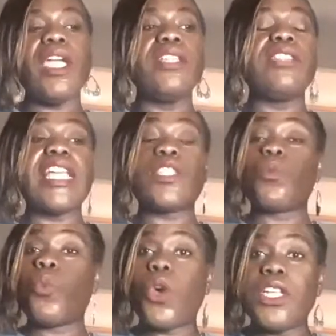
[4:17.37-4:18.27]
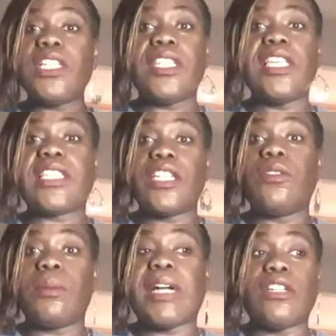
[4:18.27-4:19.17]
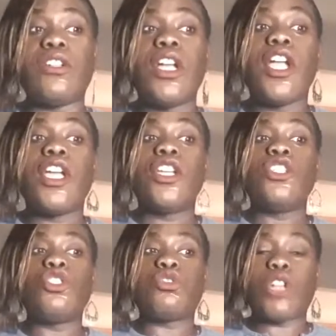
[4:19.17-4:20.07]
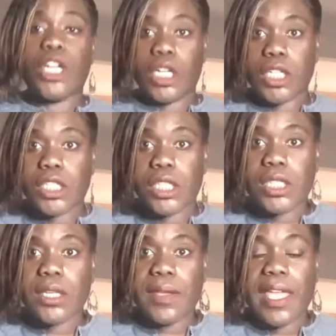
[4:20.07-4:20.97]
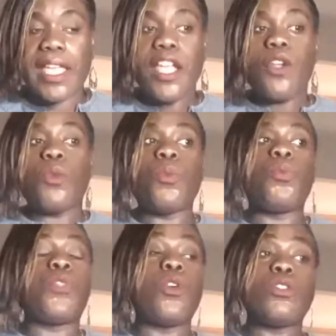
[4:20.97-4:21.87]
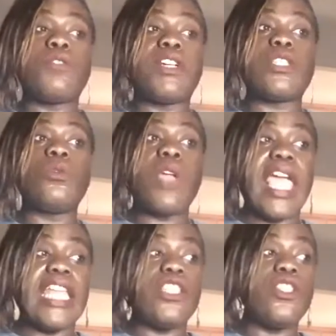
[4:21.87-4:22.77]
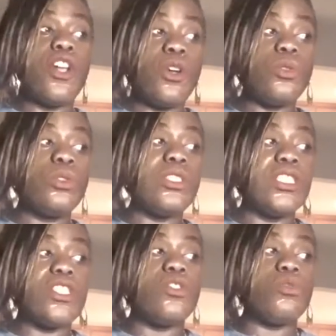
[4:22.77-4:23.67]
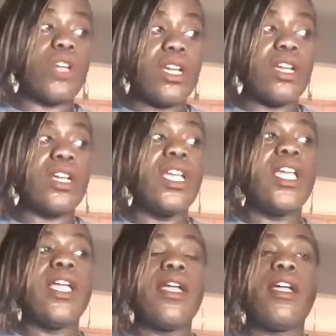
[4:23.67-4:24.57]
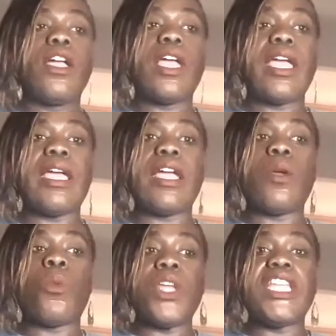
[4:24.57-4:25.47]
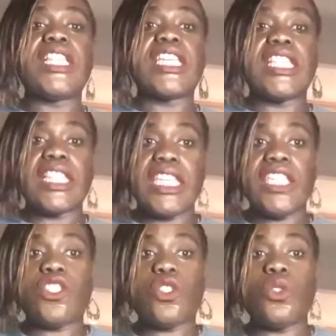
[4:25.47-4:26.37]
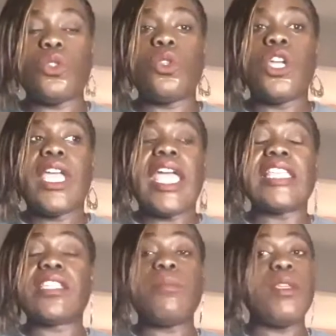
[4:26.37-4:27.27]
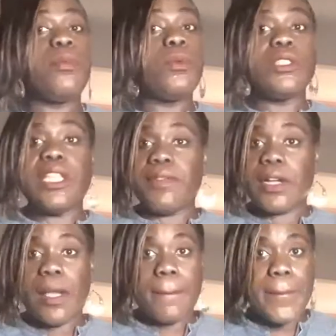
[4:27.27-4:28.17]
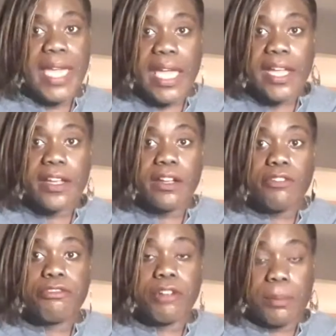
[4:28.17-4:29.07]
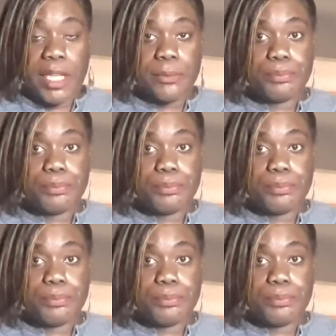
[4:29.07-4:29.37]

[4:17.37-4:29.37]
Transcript: That's one of the things I know about drugs. Okay, those of us who know this drug, what it could lead to, and some people will never come back from it.